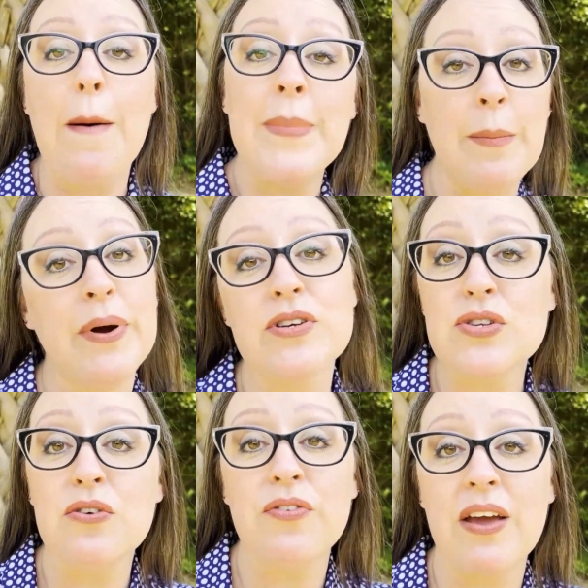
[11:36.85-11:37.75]
My
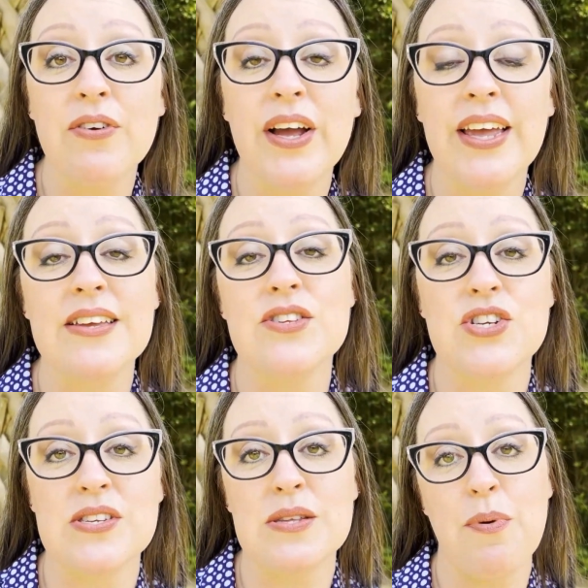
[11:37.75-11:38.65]
personal favorite is
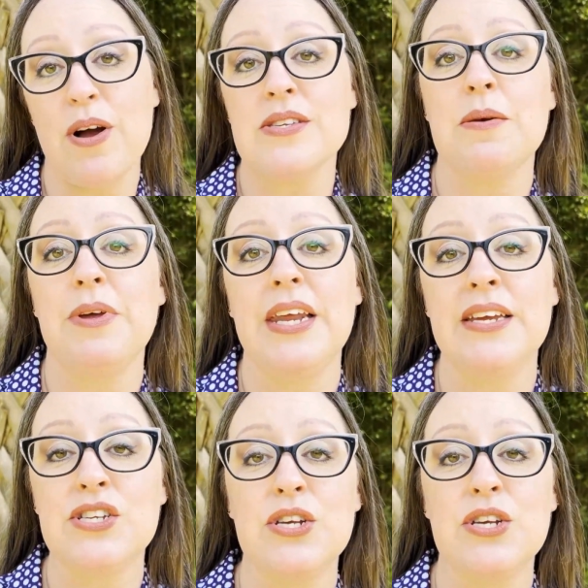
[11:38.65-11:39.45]
just the proximity